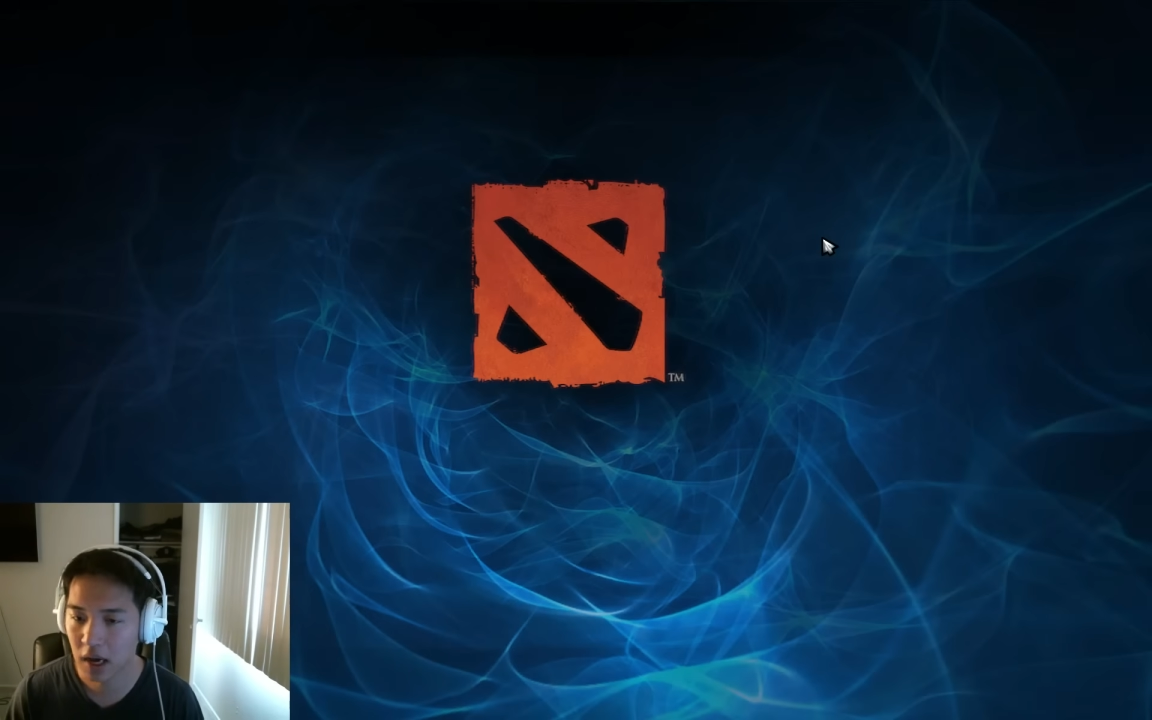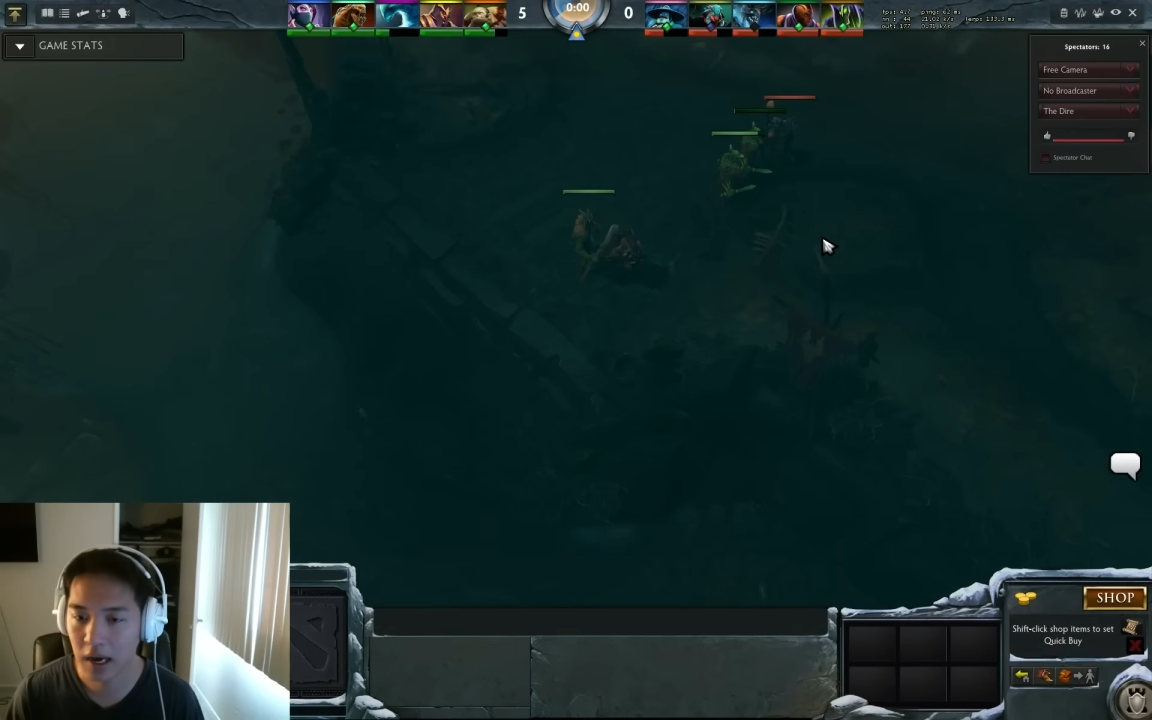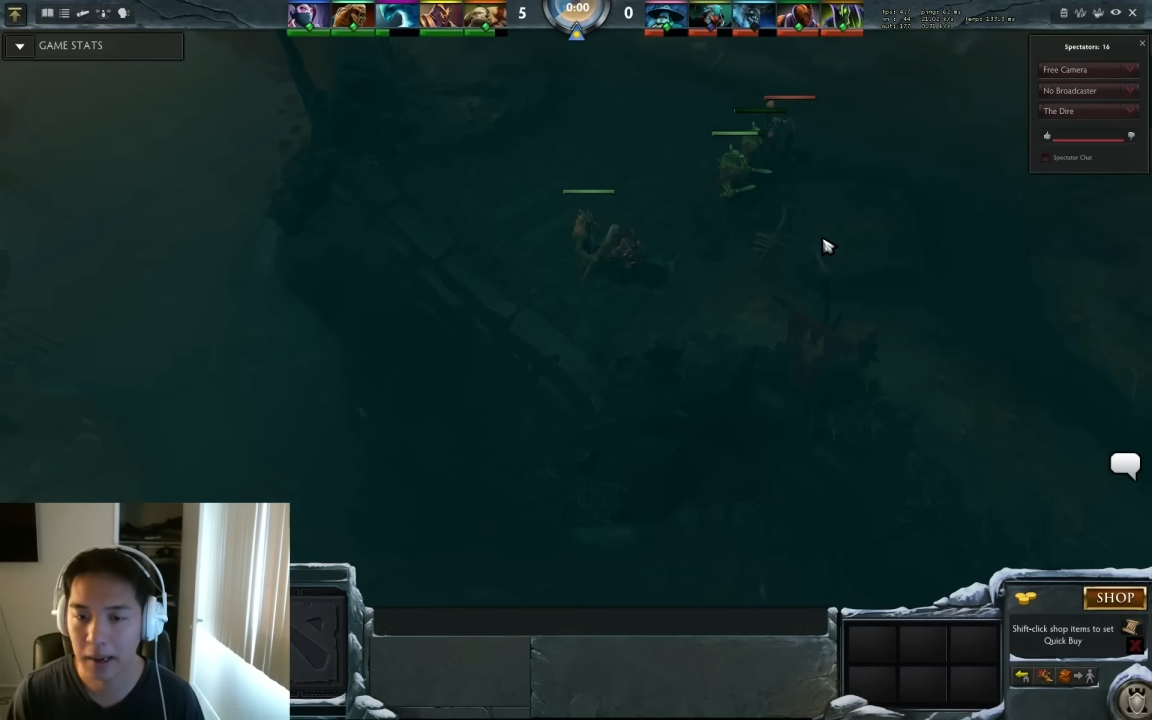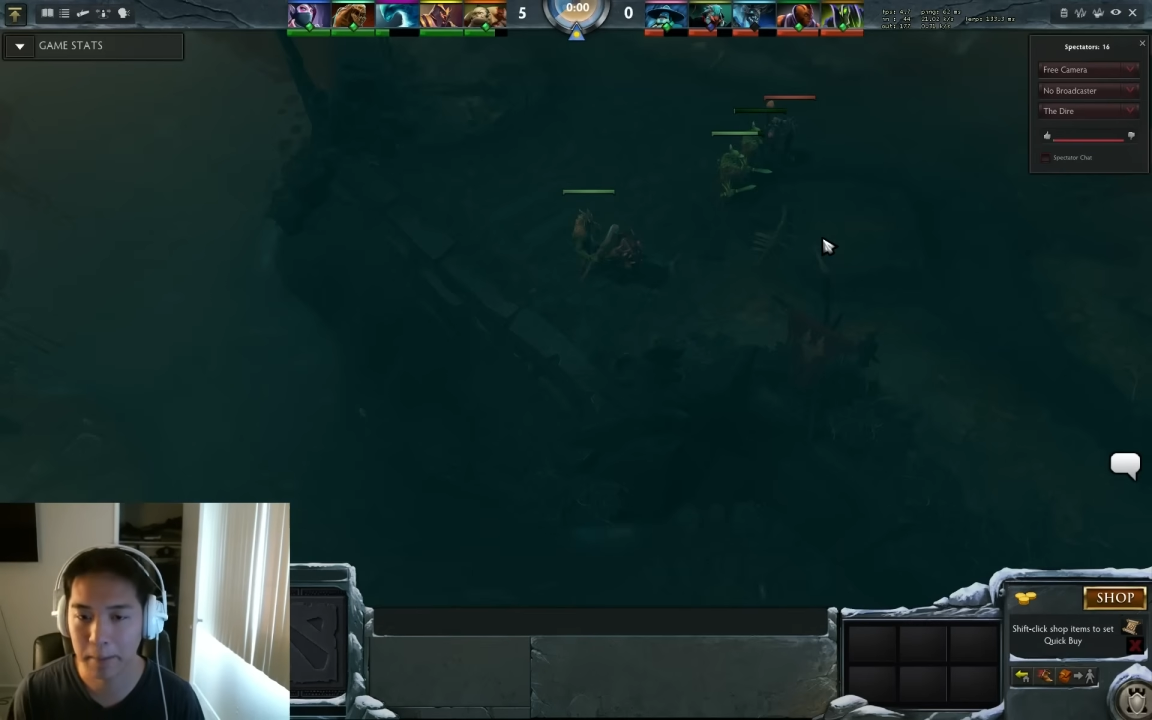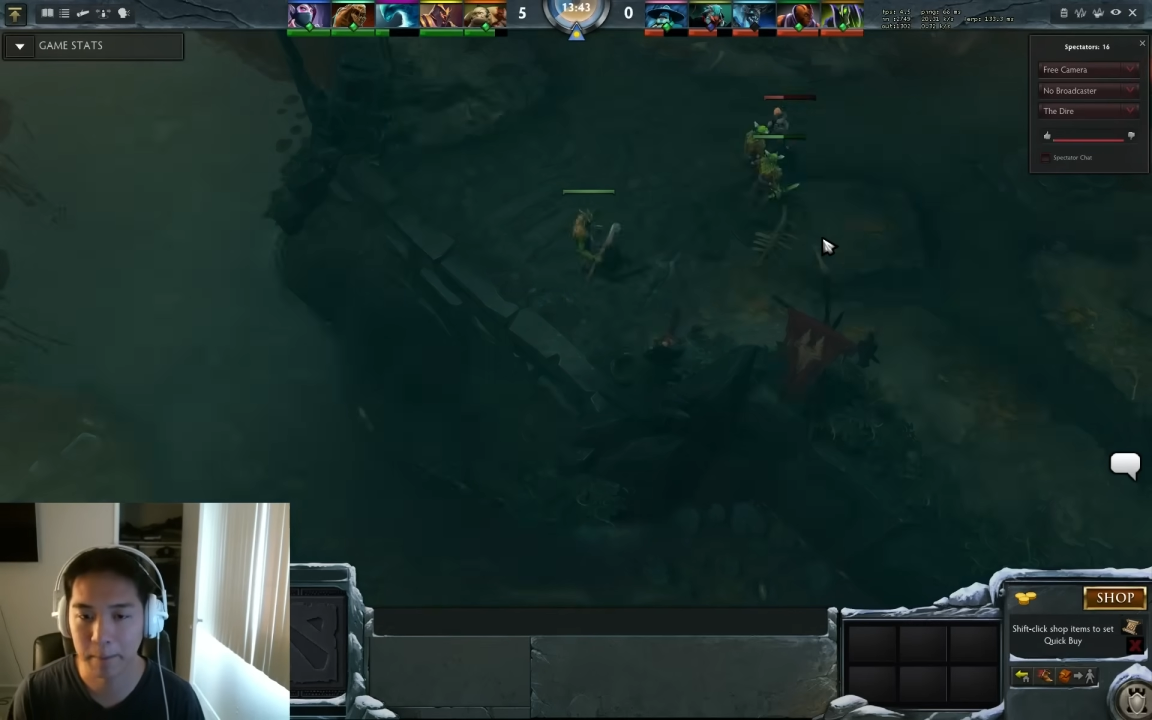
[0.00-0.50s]

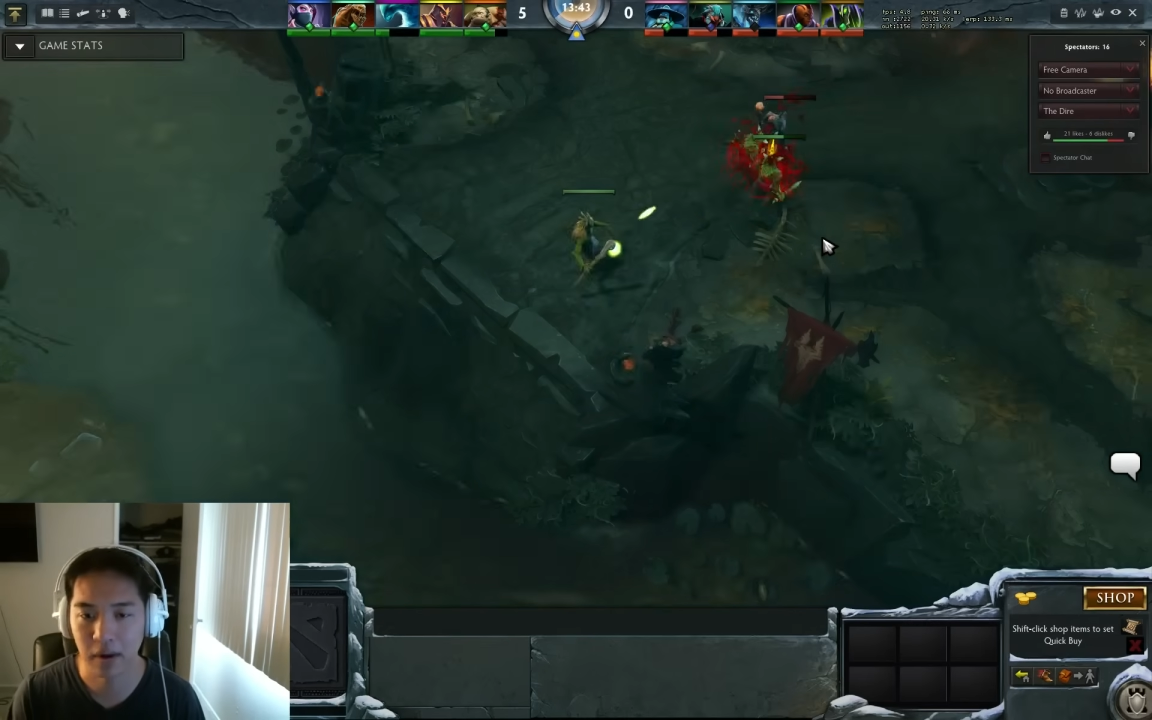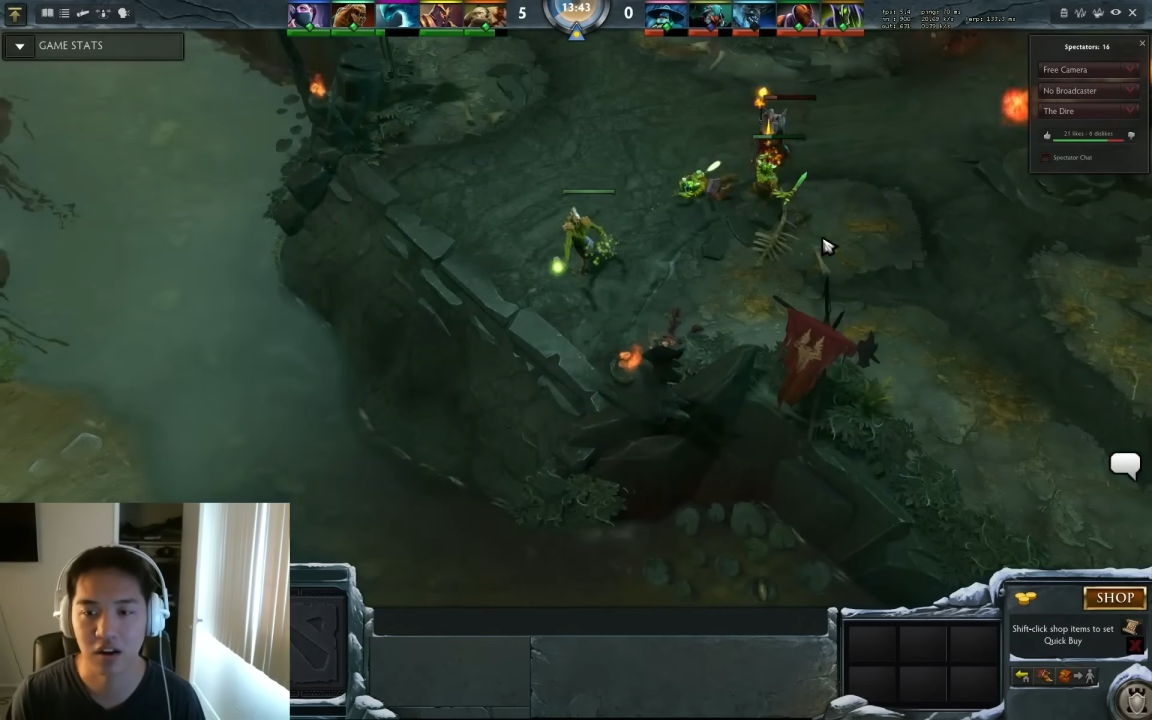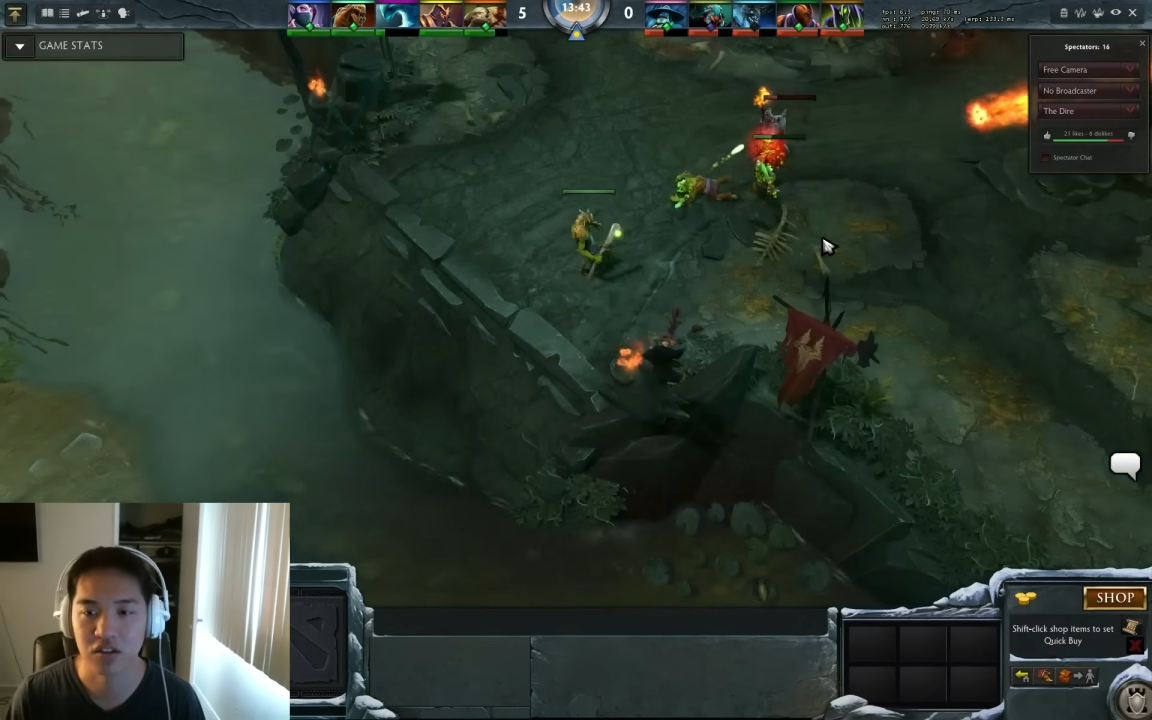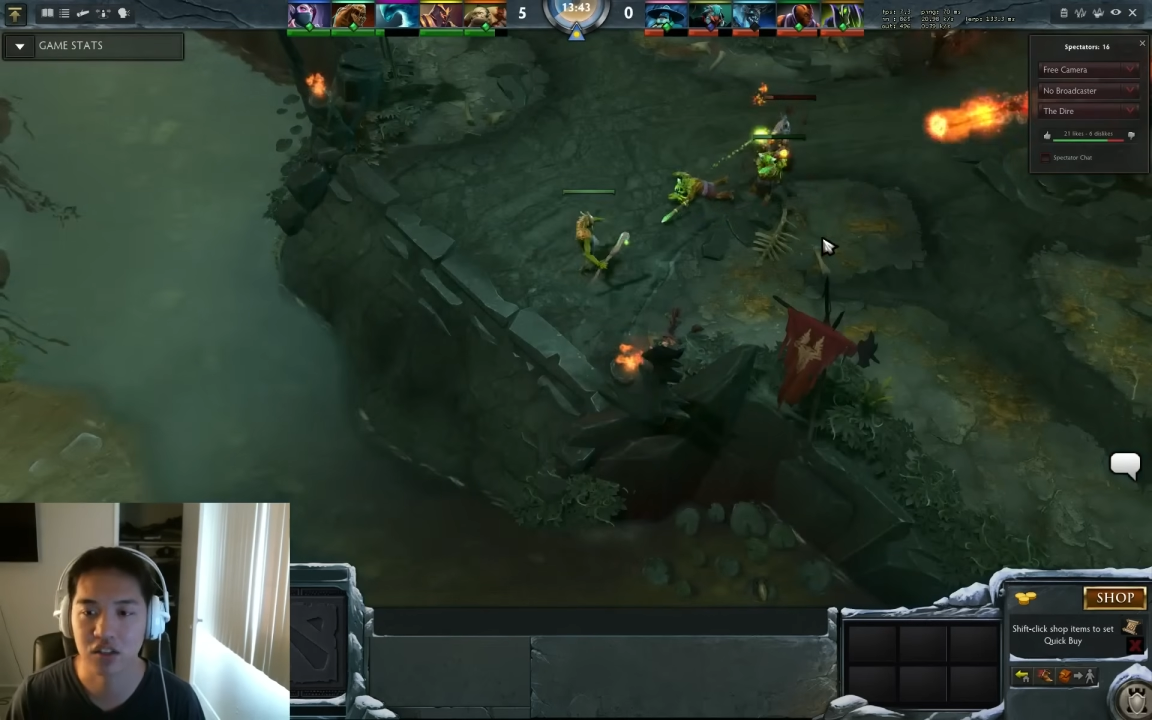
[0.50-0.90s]
But on